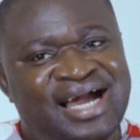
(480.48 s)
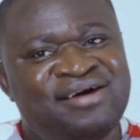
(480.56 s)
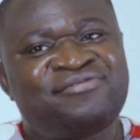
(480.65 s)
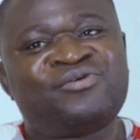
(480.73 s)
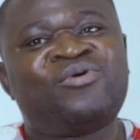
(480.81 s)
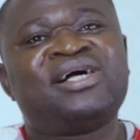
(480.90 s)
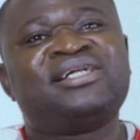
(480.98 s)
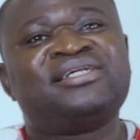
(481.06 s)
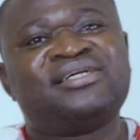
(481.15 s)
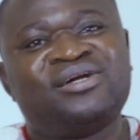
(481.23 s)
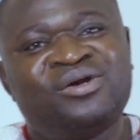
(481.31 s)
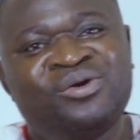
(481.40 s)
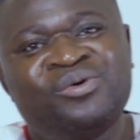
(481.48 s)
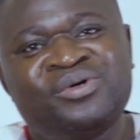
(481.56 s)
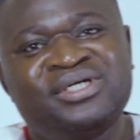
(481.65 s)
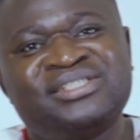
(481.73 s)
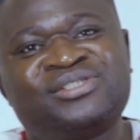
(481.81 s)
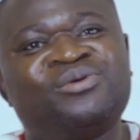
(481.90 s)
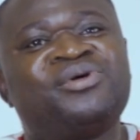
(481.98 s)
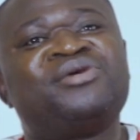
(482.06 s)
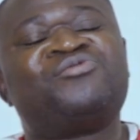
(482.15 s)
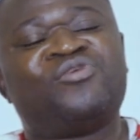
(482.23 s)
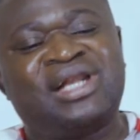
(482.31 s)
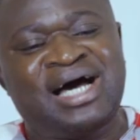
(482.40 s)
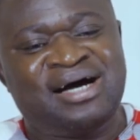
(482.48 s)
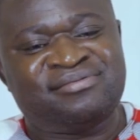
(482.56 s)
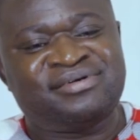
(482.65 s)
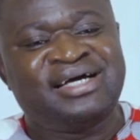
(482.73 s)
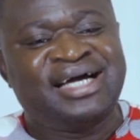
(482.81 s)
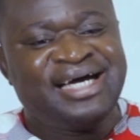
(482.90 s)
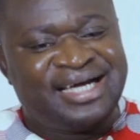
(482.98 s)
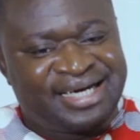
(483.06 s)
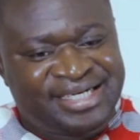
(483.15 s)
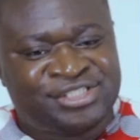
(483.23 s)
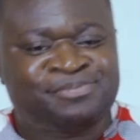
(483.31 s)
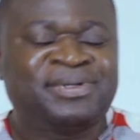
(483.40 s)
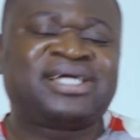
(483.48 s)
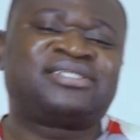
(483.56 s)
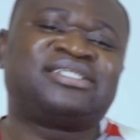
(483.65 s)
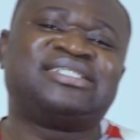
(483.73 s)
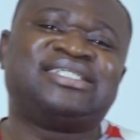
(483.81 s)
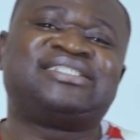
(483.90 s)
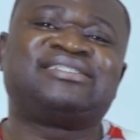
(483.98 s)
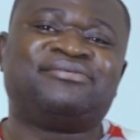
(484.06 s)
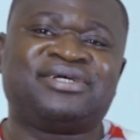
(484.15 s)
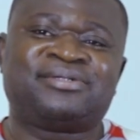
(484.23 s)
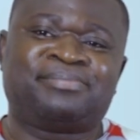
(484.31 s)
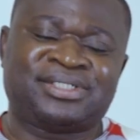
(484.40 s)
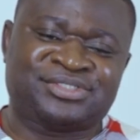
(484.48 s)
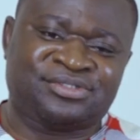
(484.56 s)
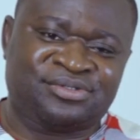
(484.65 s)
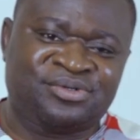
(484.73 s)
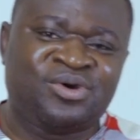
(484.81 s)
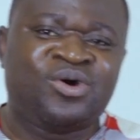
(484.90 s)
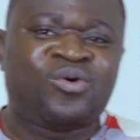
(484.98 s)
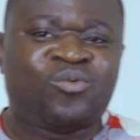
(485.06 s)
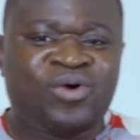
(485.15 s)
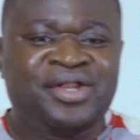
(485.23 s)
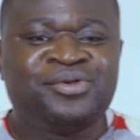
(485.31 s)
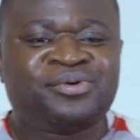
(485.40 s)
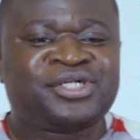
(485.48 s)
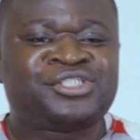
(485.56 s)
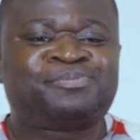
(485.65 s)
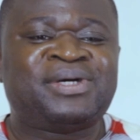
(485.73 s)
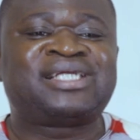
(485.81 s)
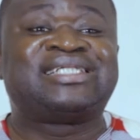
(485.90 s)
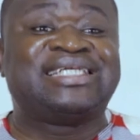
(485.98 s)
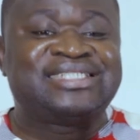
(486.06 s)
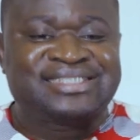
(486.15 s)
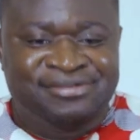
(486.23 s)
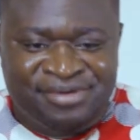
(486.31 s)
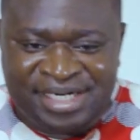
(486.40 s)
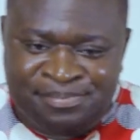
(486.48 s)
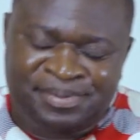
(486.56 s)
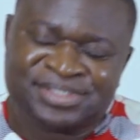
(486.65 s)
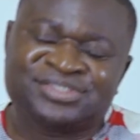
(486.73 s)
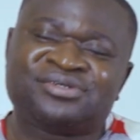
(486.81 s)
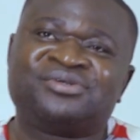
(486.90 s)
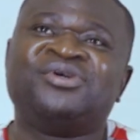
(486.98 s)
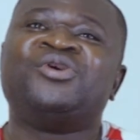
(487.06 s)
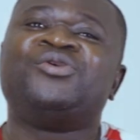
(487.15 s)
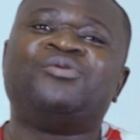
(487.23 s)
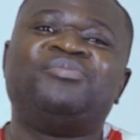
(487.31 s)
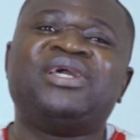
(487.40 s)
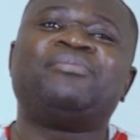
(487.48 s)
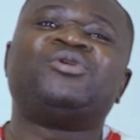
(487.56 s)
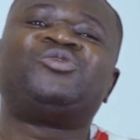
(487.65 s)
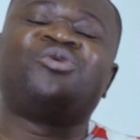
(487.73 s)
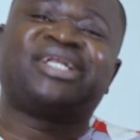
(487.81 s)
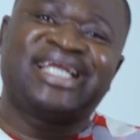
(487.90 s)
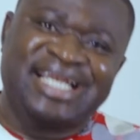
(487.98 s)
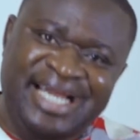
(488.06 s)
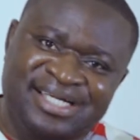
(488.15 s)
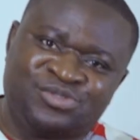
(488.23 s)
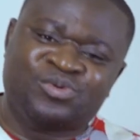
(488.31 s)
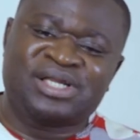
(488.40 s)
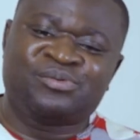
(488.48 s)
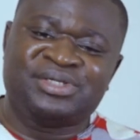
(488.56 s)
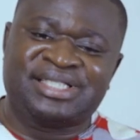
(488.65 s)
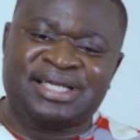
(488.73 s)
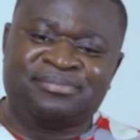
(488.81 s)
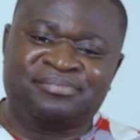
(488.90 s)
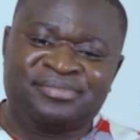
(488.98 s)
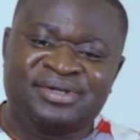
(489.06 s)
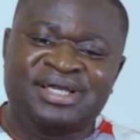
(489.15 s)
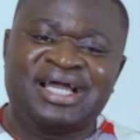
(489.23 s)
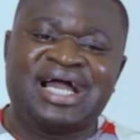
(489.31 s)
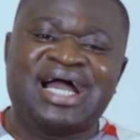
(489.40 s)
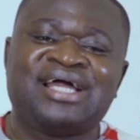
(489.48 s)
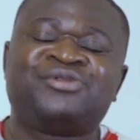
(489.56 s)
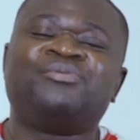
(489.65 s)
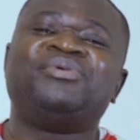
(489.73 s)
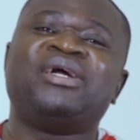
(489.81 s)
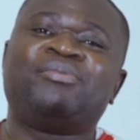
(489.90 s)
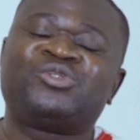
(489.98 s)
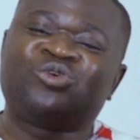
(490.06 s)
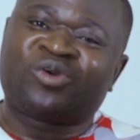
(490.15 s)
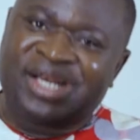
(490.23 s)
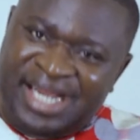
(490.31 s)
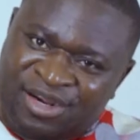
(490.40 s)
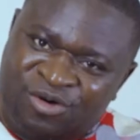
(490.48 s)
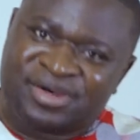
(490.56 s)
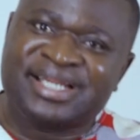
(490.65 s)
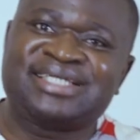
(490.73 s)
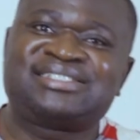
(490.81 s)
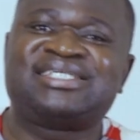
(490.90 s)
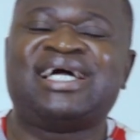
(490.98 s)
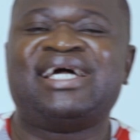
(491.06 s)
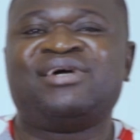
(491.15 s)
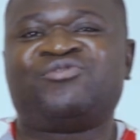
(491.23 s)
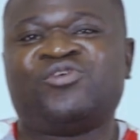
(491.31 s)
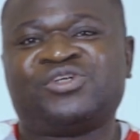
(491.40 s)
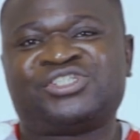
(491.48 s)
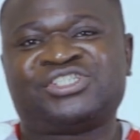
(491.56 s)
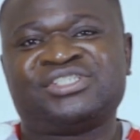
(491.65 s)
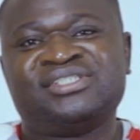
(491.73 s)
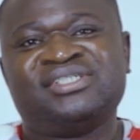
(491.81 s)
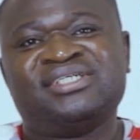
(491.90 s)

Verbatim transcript: Everyone look, is looking for love. Respect this great person. When you respect this great person, you'll be able to relate well with them and you'll be able to recognize their effort.